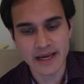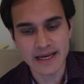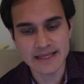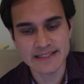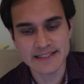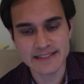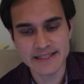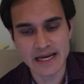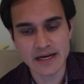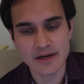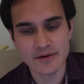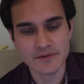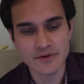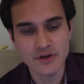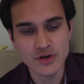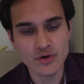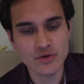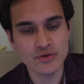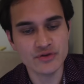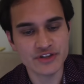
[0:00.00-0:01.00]
Instead
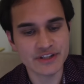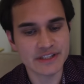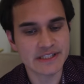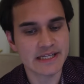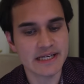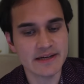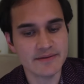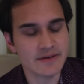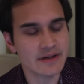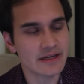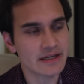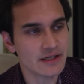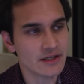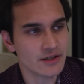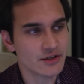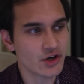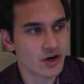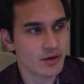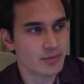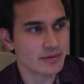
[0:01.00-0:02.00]
of you just giving and
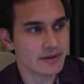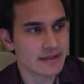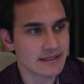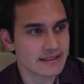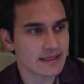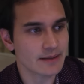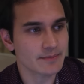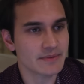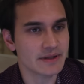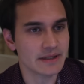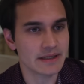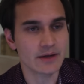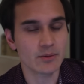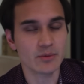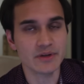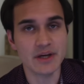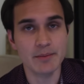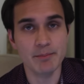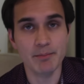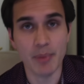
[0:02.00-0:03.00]
interpreting something,
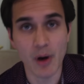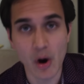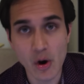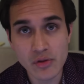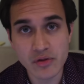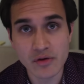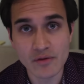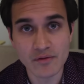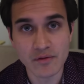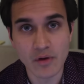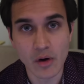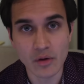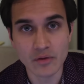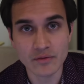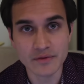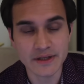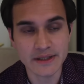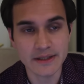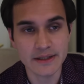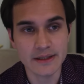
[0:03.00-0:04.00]
when you're both
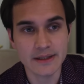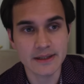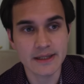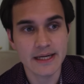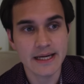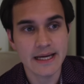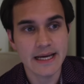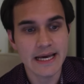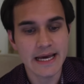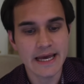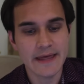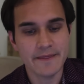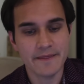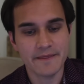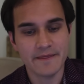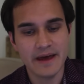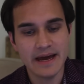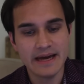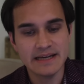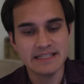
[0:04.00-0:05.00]
involved in it,
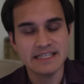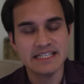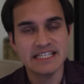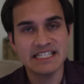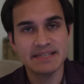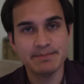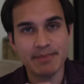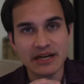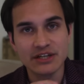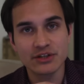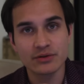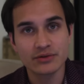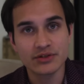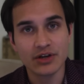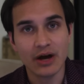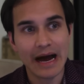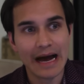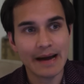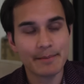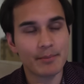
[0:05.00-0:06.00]
there's a special
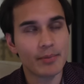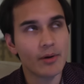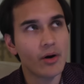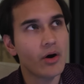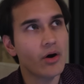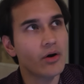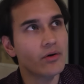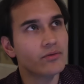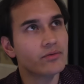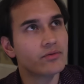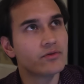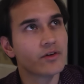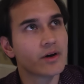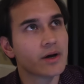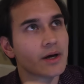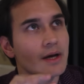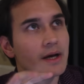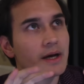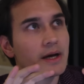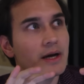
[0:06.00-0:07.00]
type of
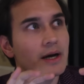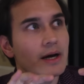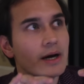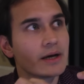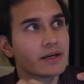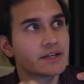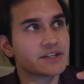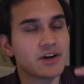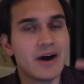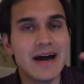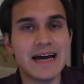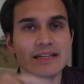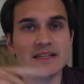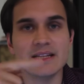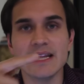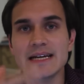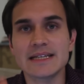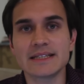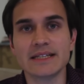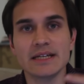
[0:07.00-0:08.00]

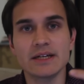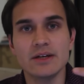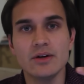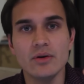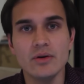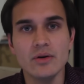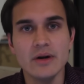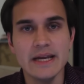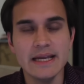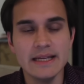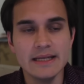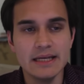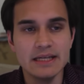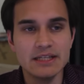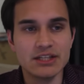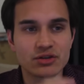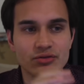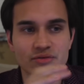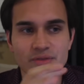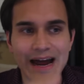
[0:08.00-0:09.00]
dialectic or
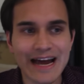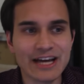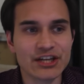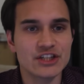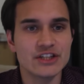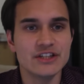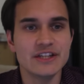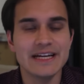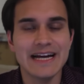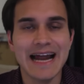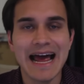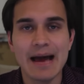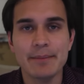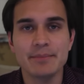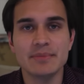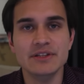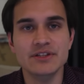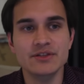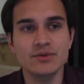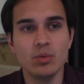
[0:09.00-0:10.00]
interaction that
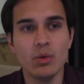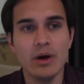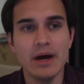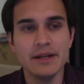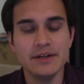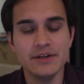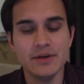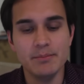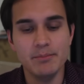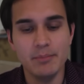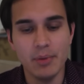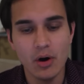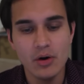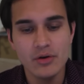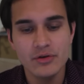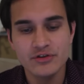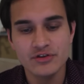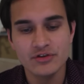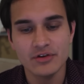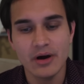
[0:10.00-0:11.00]
happens when you're
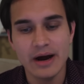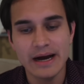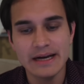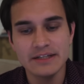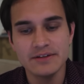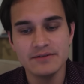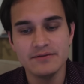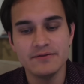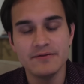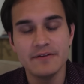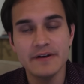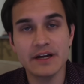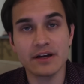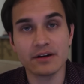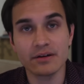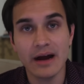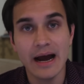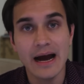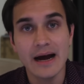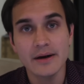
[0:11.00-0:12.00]
both trying to
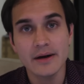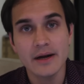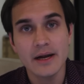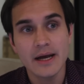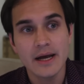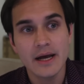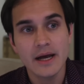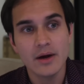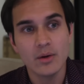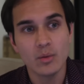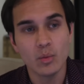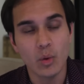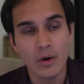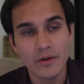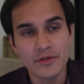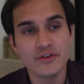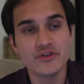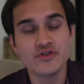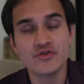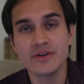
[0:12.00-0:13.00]
figure out
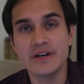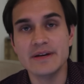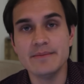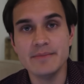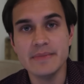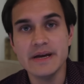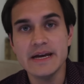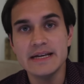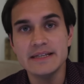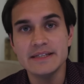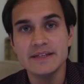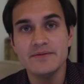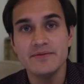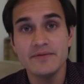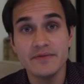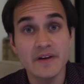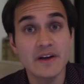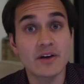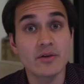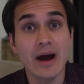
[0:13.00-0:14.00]
what the dream means and
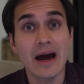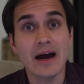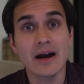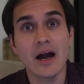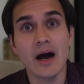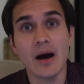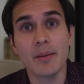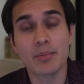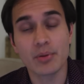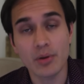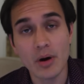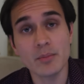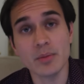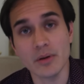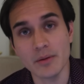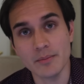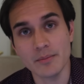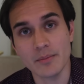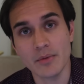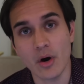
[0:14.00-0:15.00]
figure out a
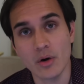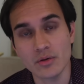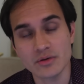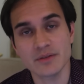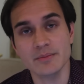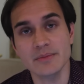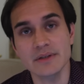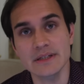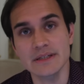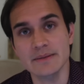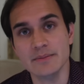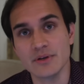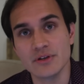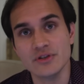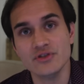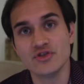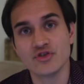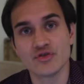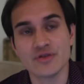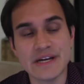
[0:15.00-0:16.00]
problem ultimately,
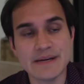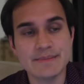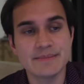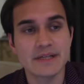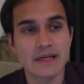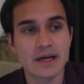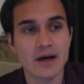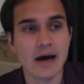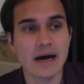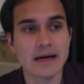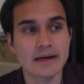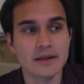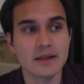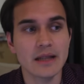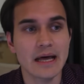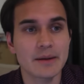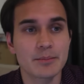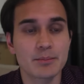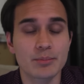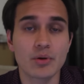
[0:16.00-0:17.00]
because dreams are kind of
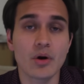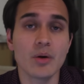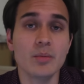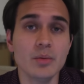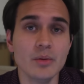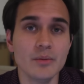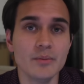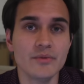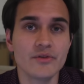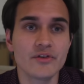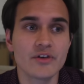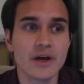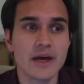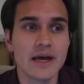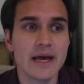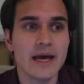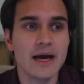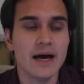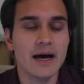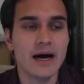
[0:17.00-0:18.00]
like problems,
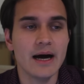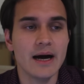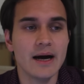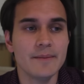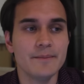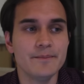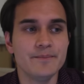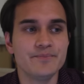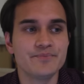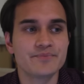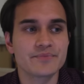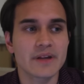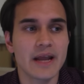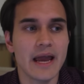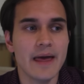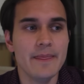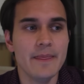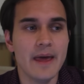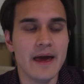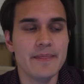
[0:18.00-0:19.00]

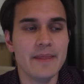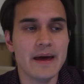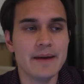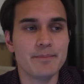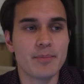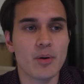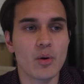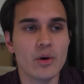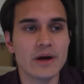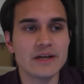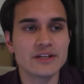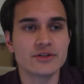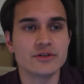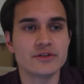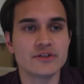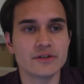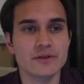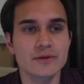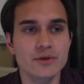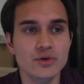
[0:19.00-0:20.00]
and they point
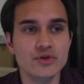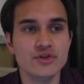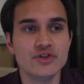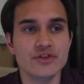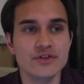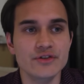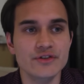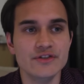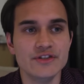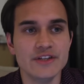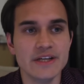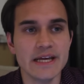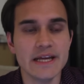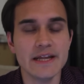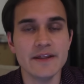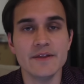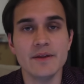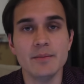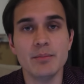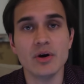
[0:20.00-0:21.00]
to solutions
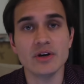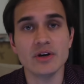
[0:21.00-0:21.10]
in the